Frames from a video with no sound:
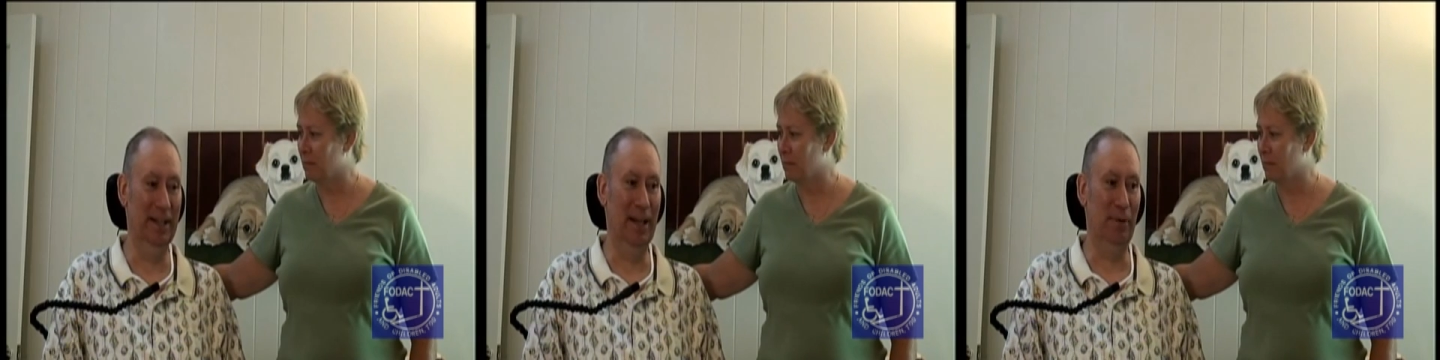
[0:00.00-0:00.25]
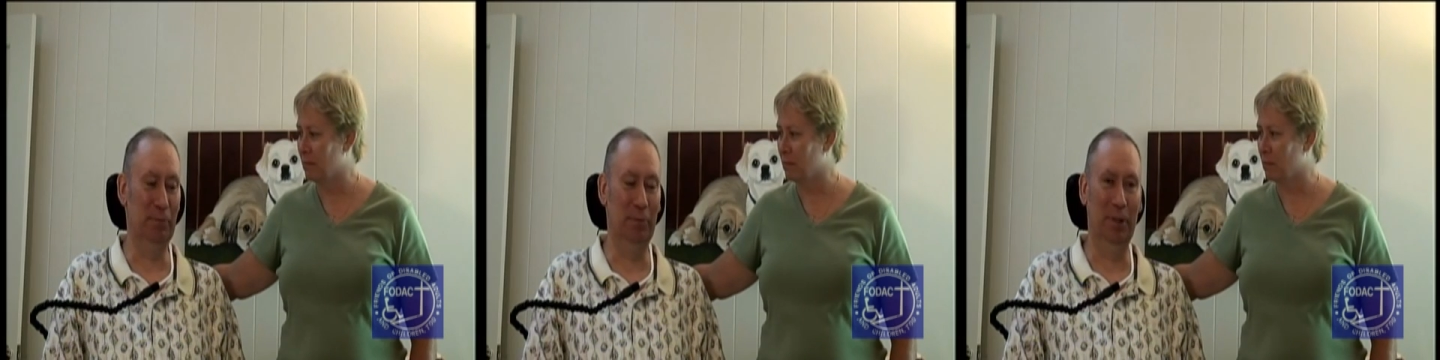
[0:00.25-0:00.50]
Speaker 1: and
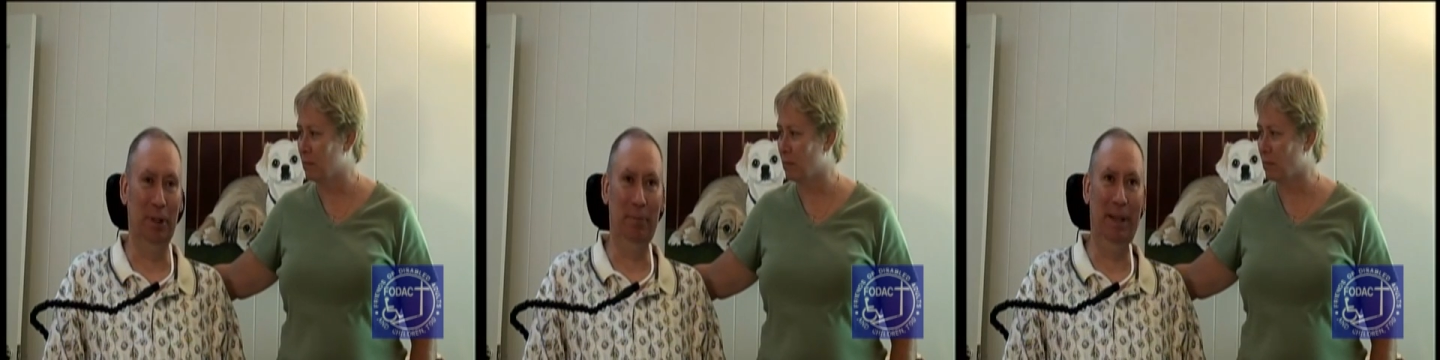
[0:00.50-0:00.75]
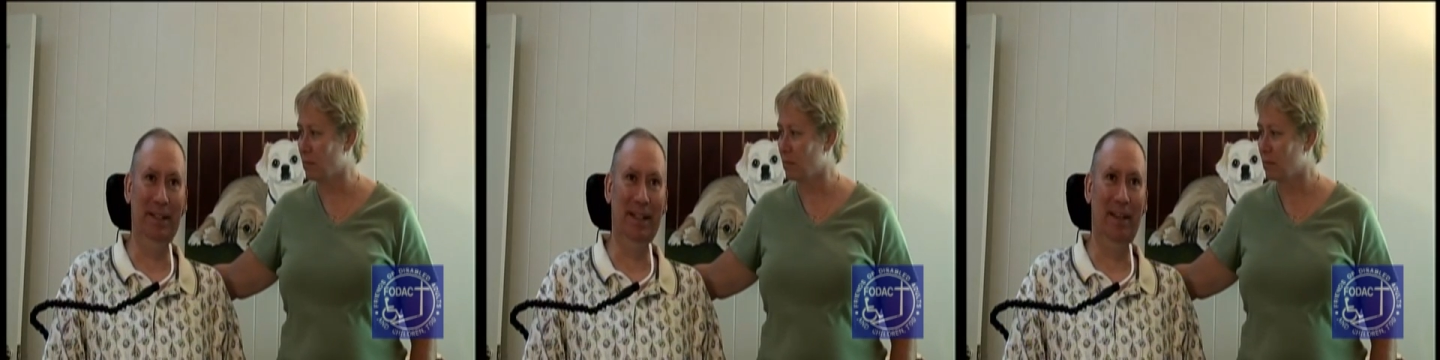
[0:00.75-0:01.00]
I was pulling a
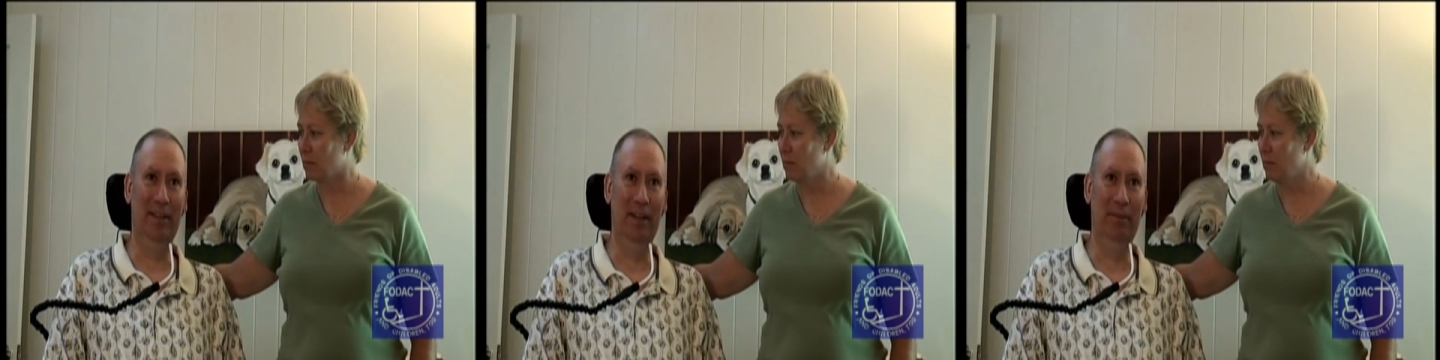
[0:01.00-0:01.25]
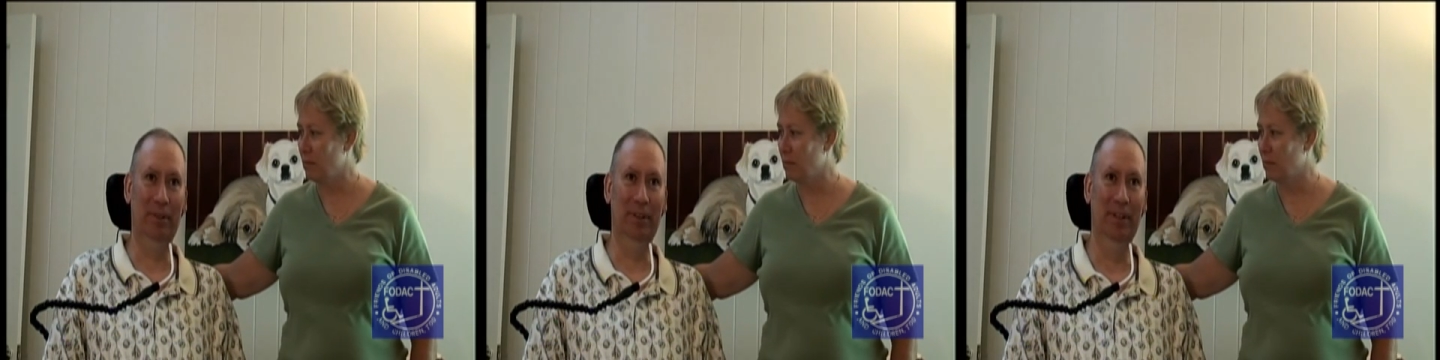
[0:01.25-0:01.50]
pizza out of the
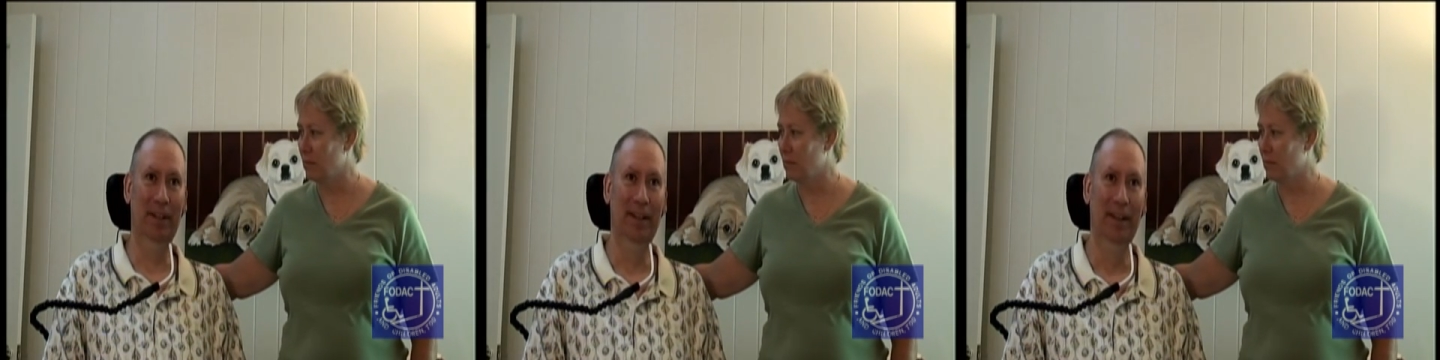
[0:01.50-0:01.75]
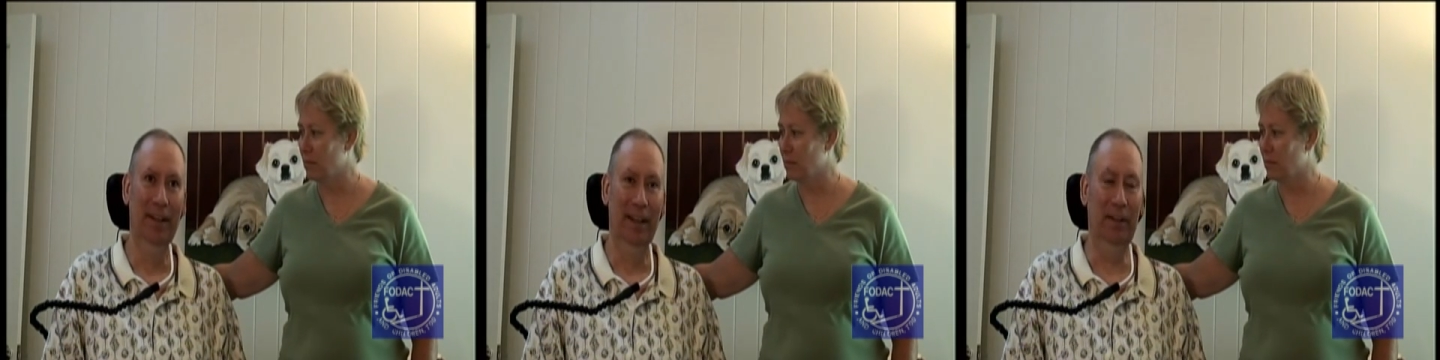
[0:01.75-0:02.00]

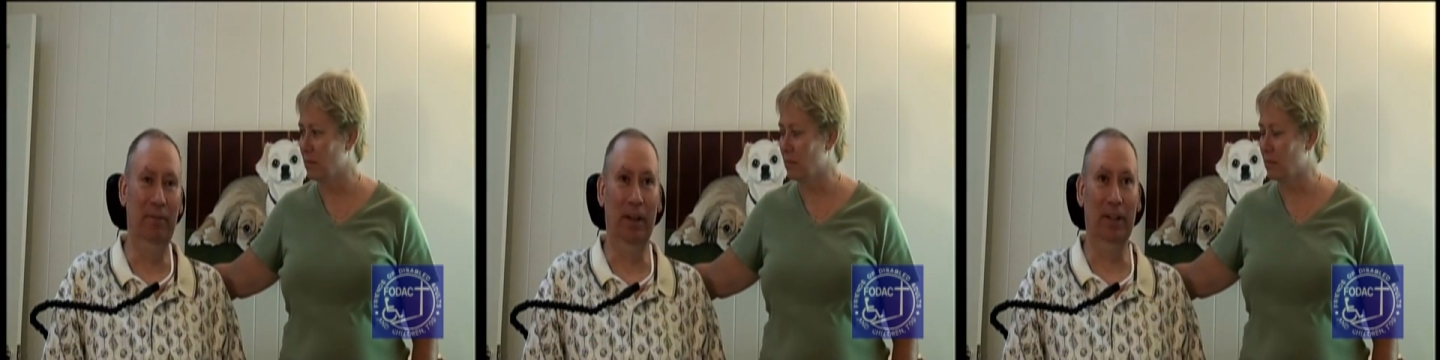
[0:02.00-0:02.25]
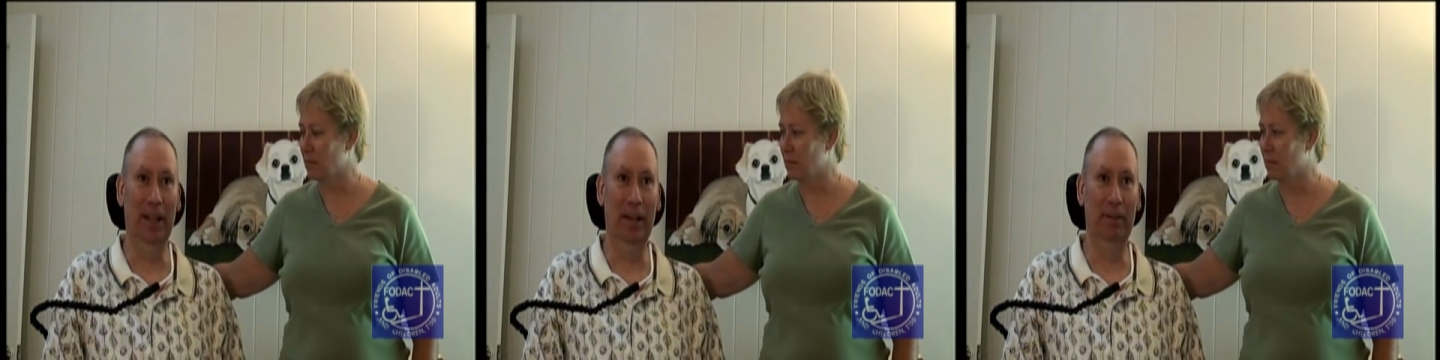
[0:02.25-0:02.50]
oven and it
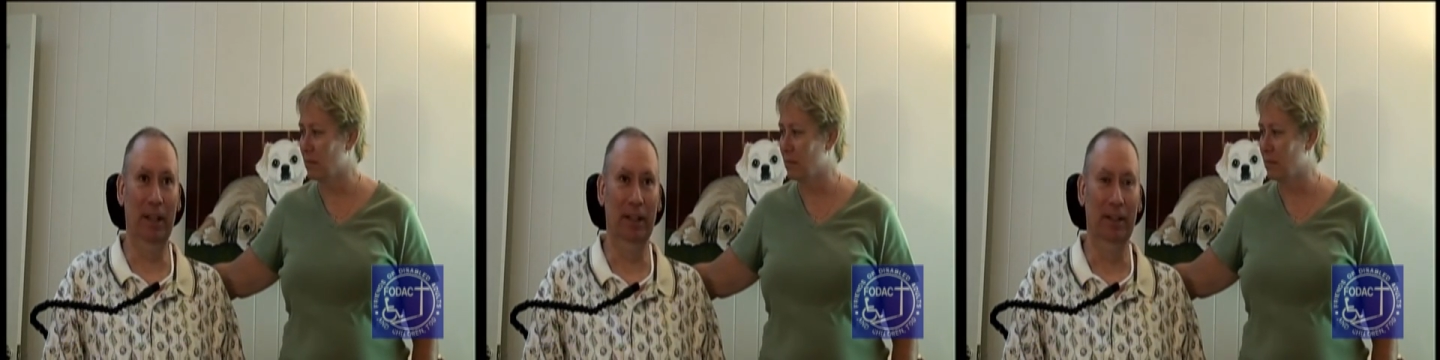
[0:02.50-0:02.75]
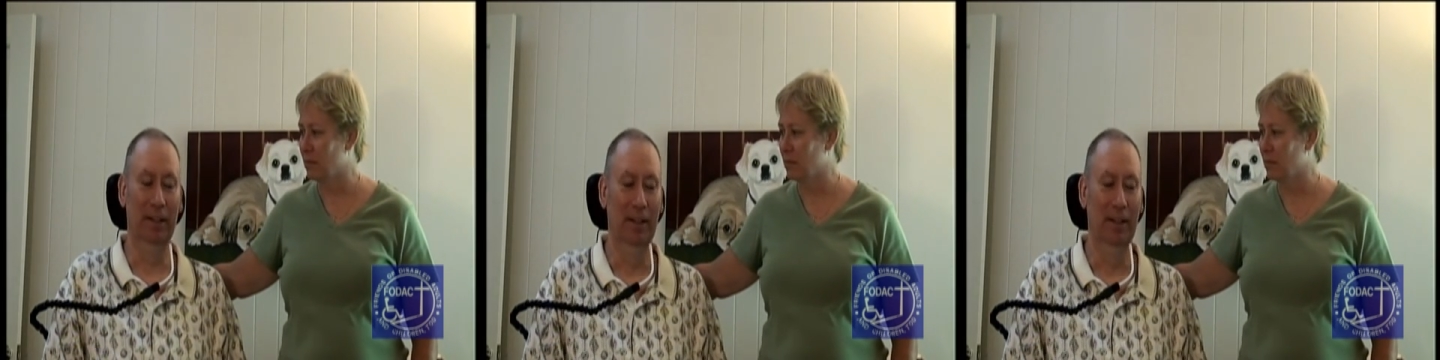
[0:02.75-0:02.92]
felt heavy.